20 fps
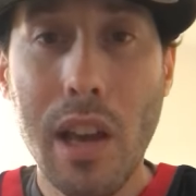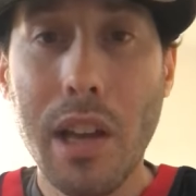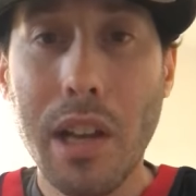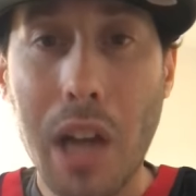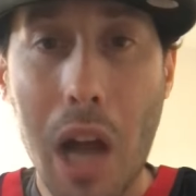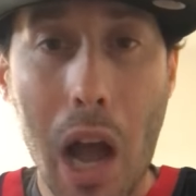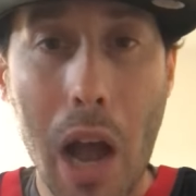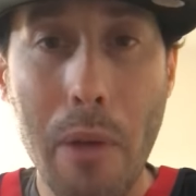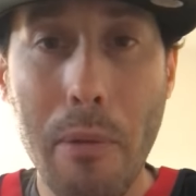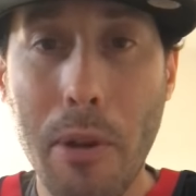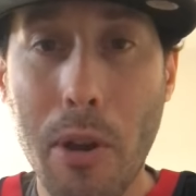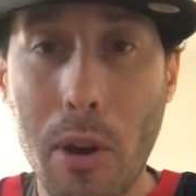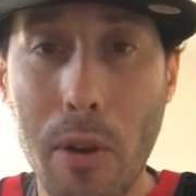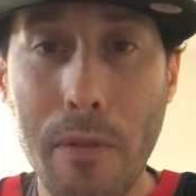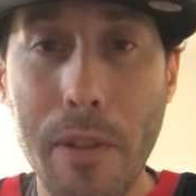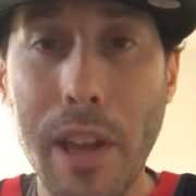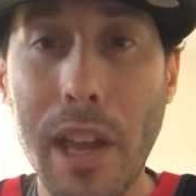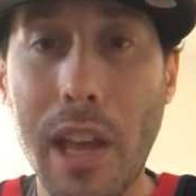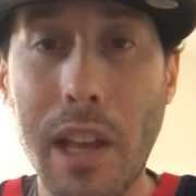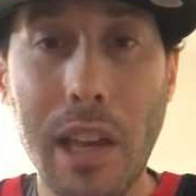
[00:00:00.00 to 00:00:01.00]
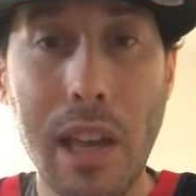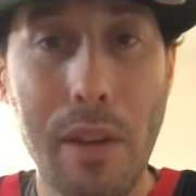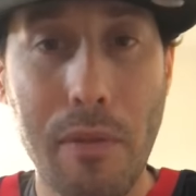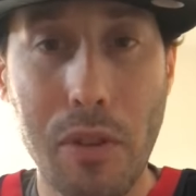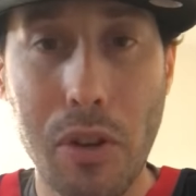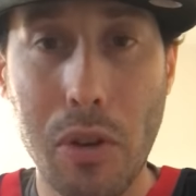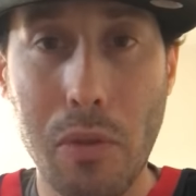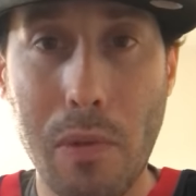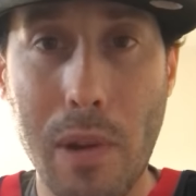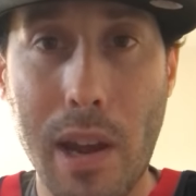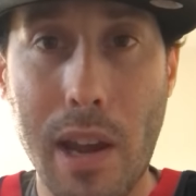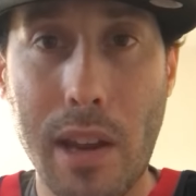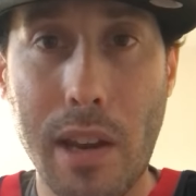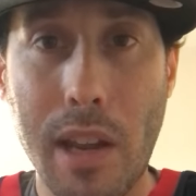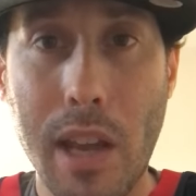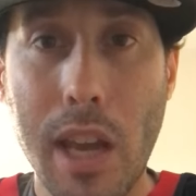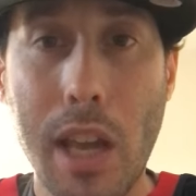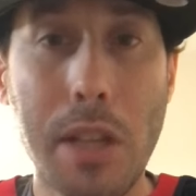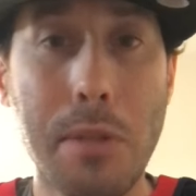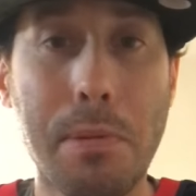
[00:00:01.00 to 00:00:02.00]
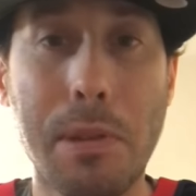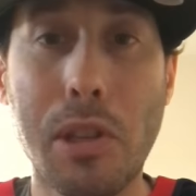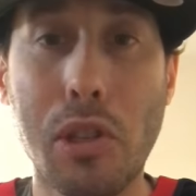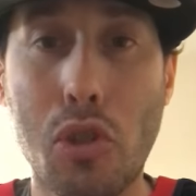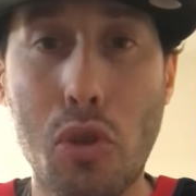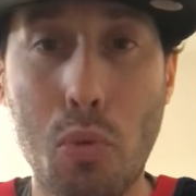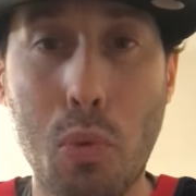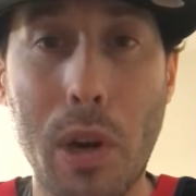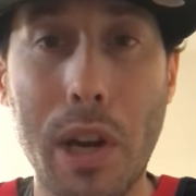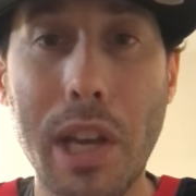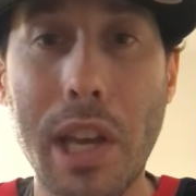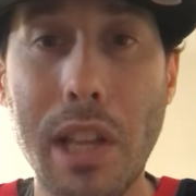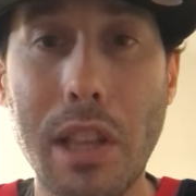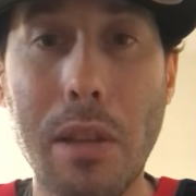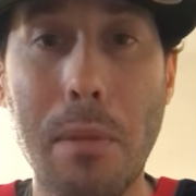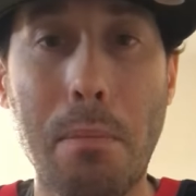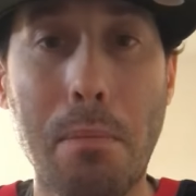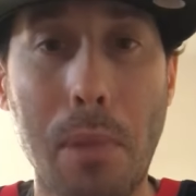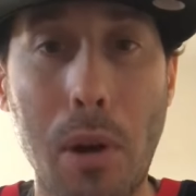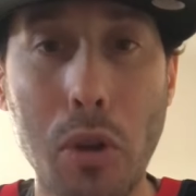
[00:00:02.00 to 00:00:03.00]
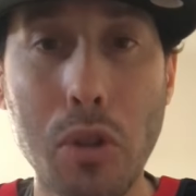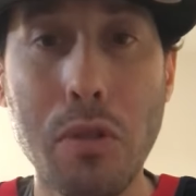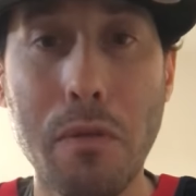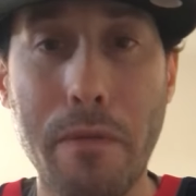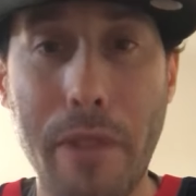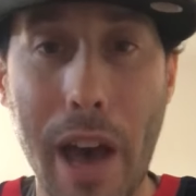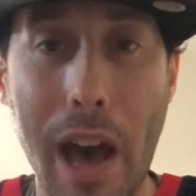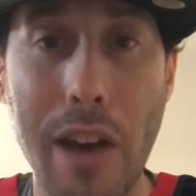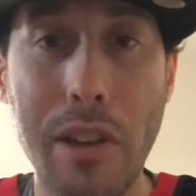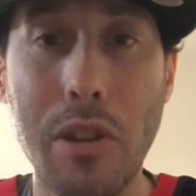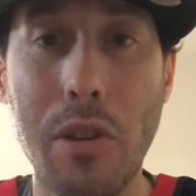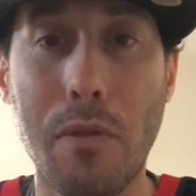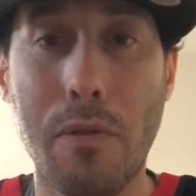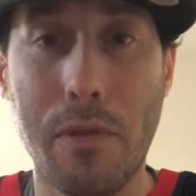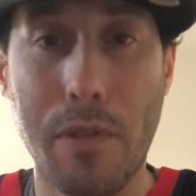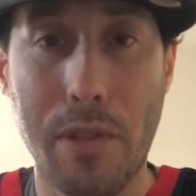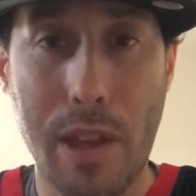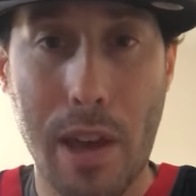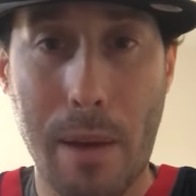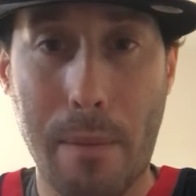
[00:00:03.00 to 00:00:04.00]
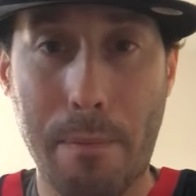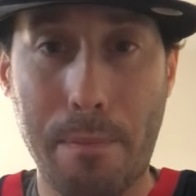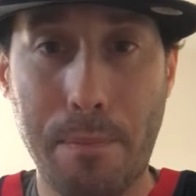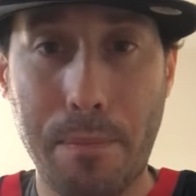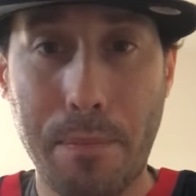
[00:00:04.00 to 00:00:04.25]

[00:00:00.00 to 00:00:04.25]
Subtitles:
Kyrie Irving and Kevin Durant is because you want to get the most value for them.